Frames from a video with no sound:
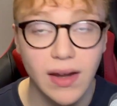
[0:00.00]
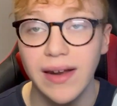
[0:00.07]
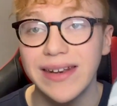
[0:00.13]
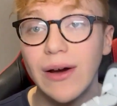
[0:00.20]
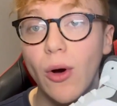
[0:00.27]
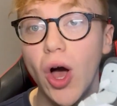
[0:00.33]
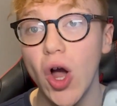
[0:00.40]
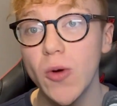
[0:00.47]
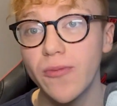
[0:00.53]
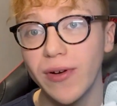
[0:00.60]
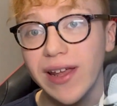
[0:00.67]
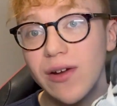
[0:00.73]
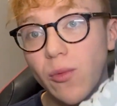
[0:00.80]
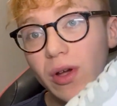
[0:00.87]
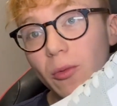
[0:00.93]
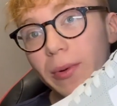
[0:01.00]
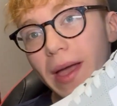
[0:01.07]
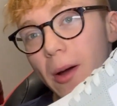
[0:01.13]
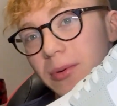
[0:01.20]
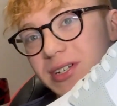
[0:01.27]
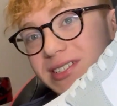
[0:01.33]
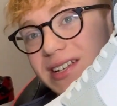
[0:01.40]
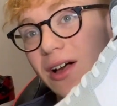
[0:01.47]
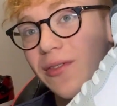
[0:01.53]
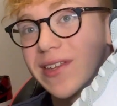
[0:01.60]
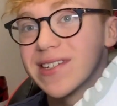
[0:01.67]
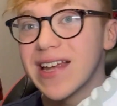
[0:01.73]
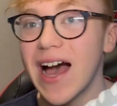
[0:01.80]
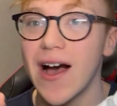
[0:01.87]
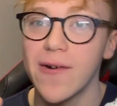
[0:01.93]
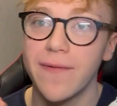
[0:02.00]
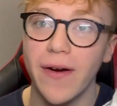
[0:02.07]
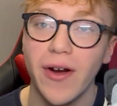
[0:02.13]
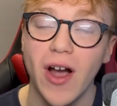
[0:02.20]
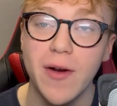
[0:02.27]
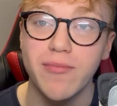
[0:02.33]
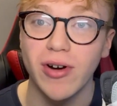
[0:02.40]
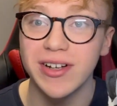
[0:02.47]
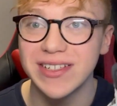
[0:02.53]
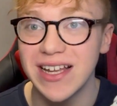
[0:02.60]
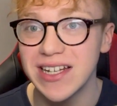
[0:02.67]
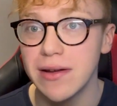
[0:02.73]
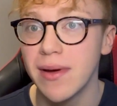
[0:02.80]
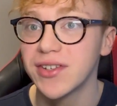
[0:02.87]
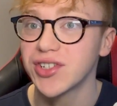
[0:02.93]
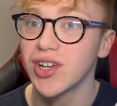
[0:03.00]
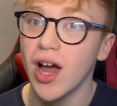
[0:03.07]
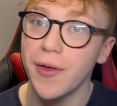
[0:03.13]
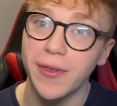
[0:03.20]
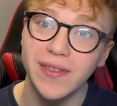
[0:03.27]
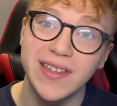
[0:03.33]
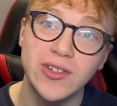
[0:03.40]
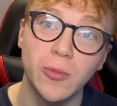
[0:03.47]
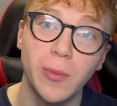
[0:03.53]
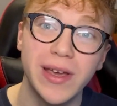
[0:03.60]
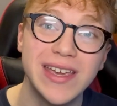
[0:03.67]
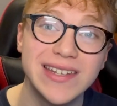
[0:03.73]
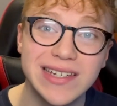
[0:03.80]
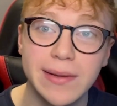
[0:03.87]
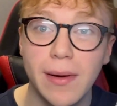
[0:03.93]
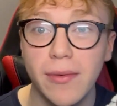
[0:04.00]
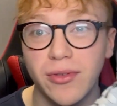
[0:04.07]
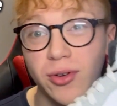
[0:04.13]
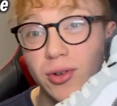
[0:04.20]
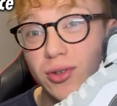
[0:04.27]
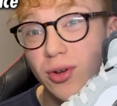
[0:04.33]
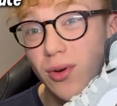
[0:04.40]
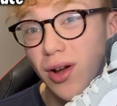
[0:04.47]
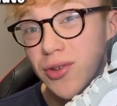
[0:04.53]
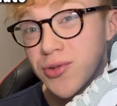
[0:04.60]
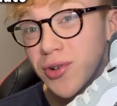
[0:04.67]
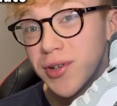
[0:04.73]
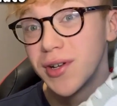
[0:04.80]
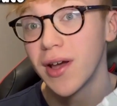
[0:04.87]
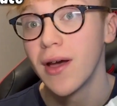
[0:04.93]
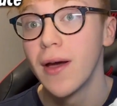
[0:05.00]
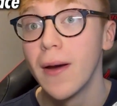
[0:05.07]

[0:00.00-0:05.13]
Now, hopefully, we'll be able to sell these at a very high price. As I mentioned, I think these will easily be able to do 200.